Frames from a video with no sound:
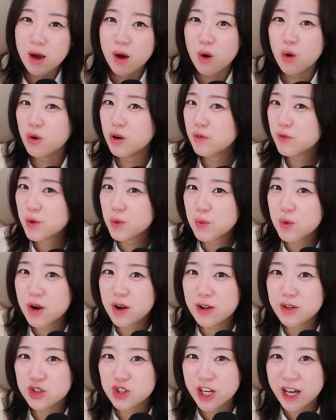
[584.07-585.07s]
Or if you
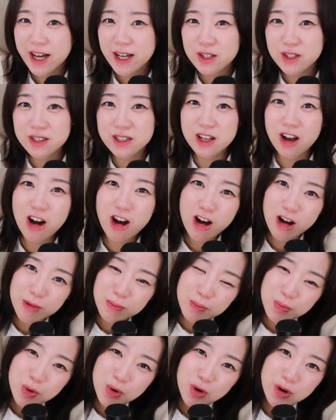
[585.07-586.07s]
want chat to talk
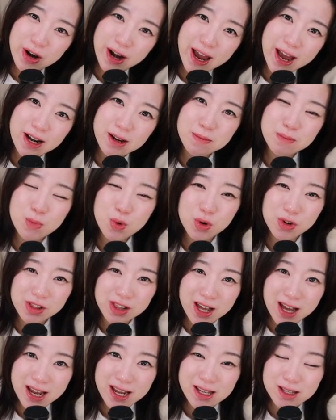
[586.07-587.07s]
more, add in more
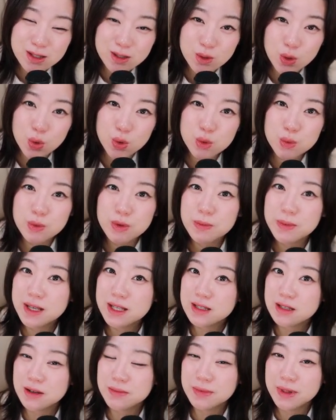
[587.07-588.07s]
lines, those would be
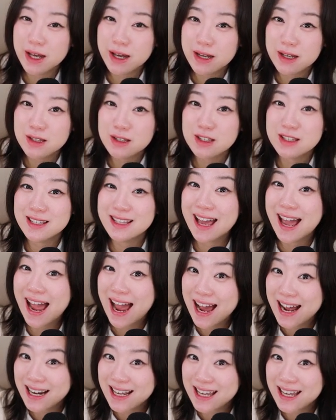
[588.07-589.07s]
some lines to
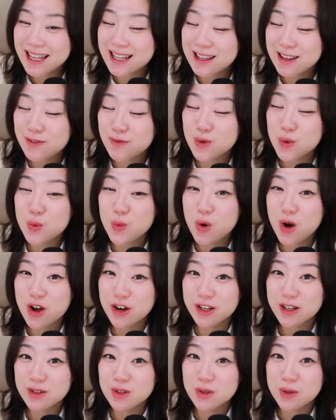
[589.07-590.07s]
add in if you
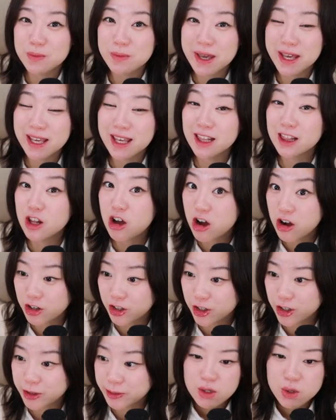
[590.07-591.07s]
wanted to make it
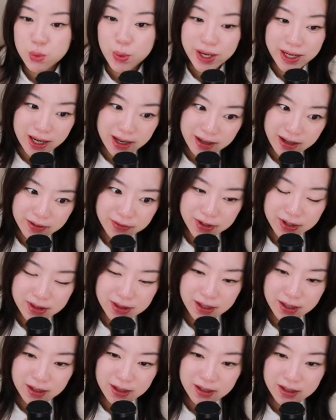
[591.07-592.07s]
longer. So I got
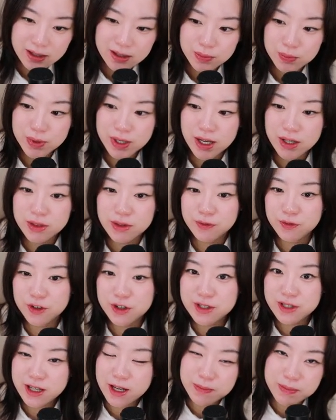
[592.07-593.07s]
everything. We got the
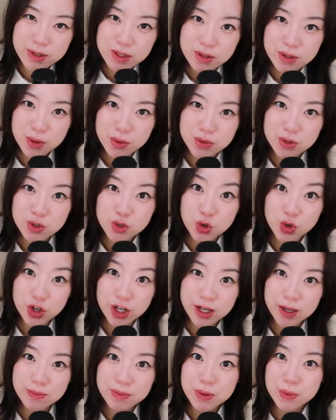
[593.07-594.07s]
first episode
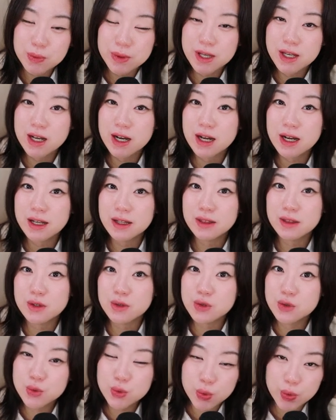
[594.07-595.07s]
script. We got the
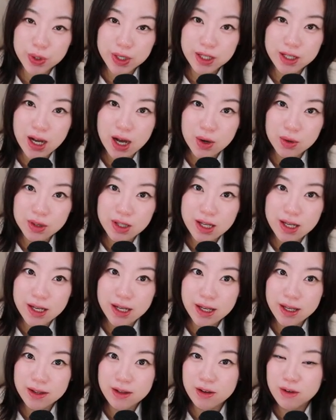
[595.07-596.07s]
story
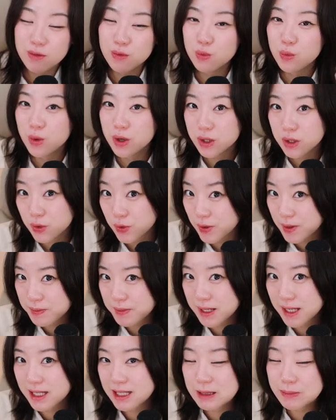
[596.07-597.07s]
outline of what to
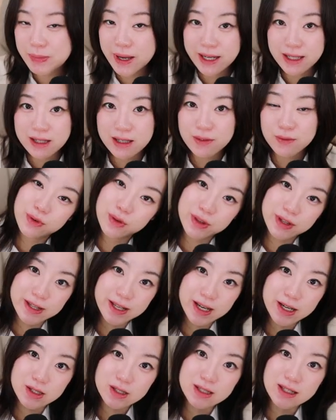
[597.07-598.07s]
be expecting for the
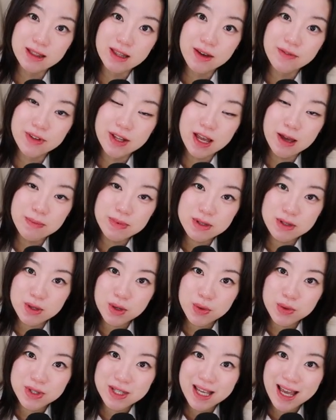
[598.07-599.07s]
next 11
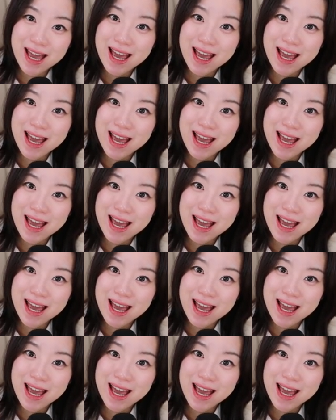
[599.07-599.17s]
episodes.